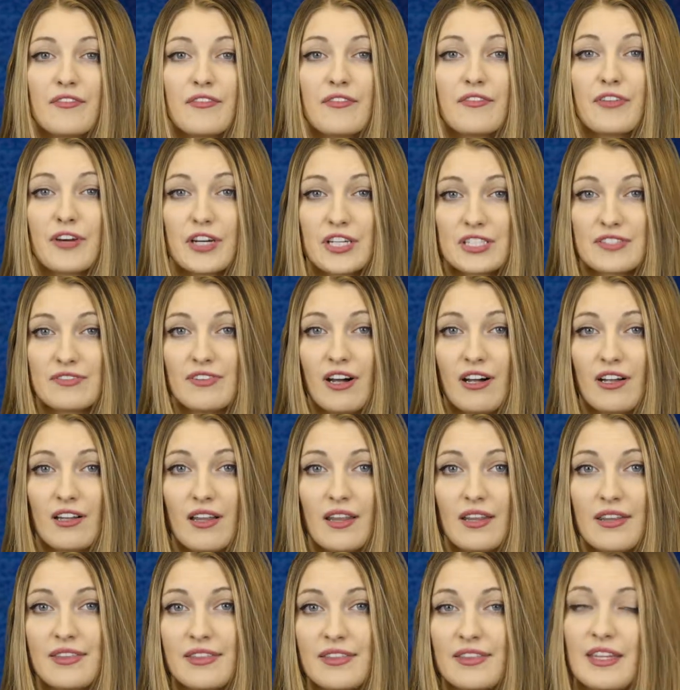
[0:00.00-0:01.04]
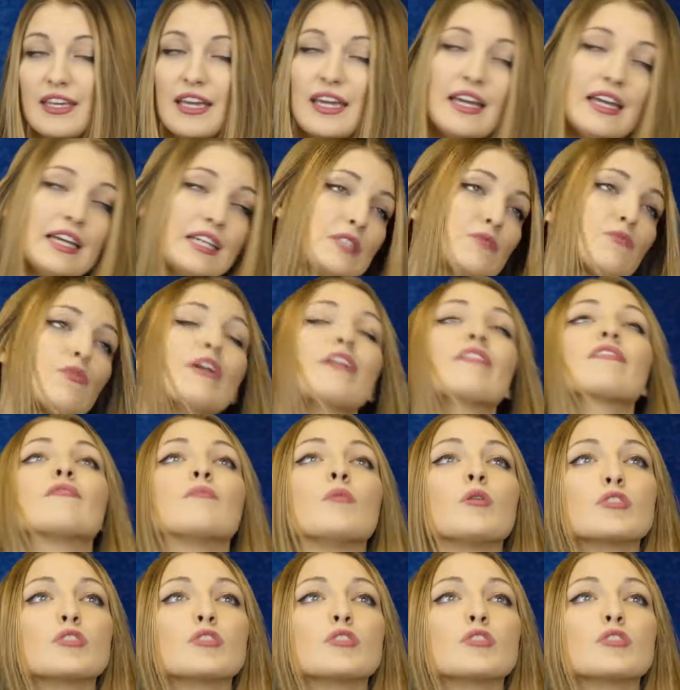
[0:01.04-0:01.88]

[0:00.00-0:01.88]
first of all, it is one of the